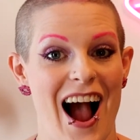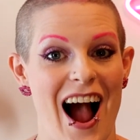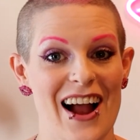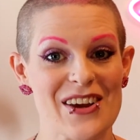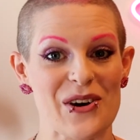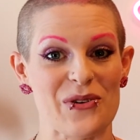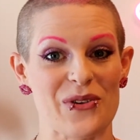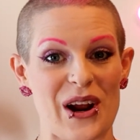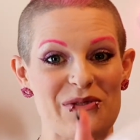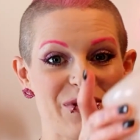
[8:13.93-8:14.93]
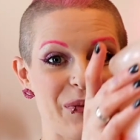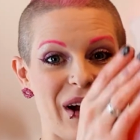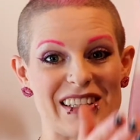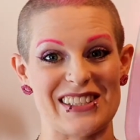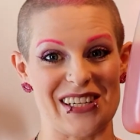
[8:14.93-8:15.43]
I go right for
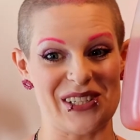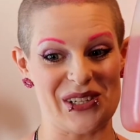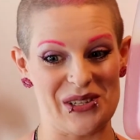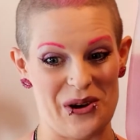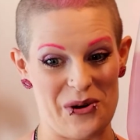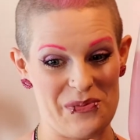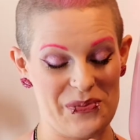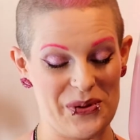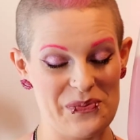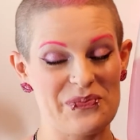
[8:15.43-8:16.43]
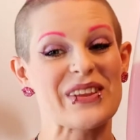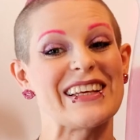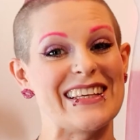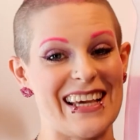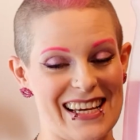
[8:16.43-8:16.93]
my dish soap.
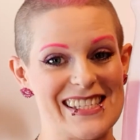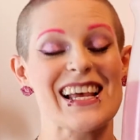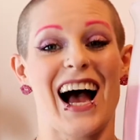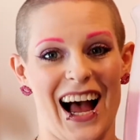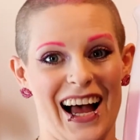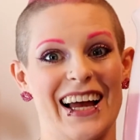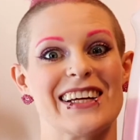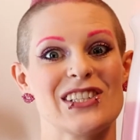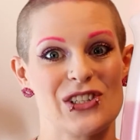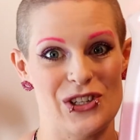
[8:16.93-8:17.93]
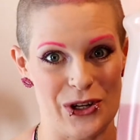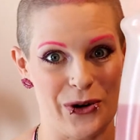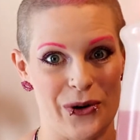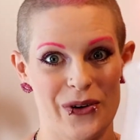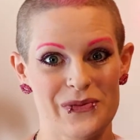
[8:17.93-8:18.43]
Yes, I
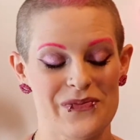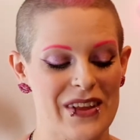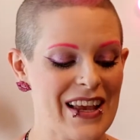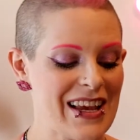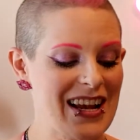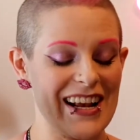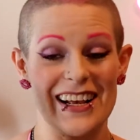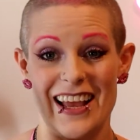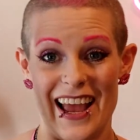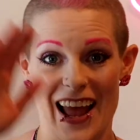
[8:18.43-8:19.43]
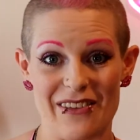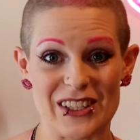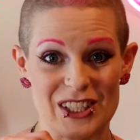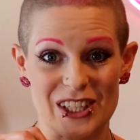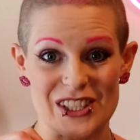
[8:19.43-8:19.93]
do. Heavy
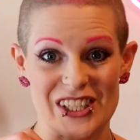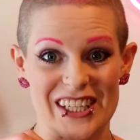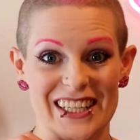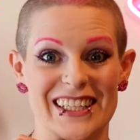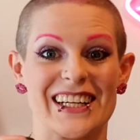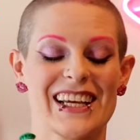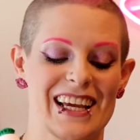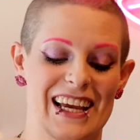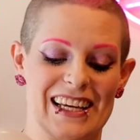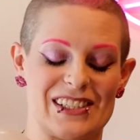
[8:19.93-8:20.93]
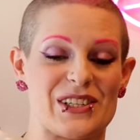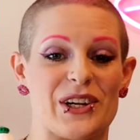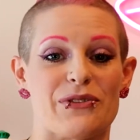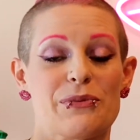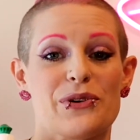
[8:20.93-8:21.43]
detergent. It's
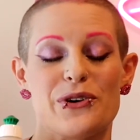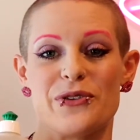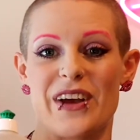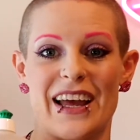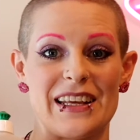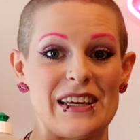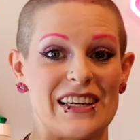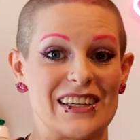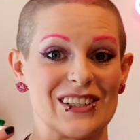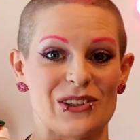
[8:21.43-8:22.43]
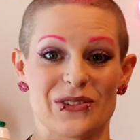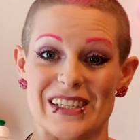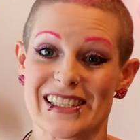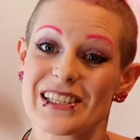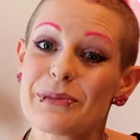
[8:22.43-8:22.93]
gonna remove any
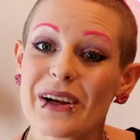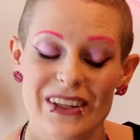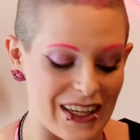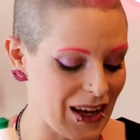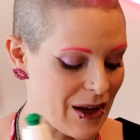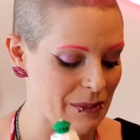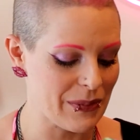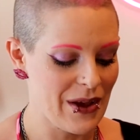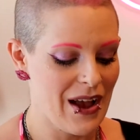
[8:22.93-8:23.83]
greasy buildup.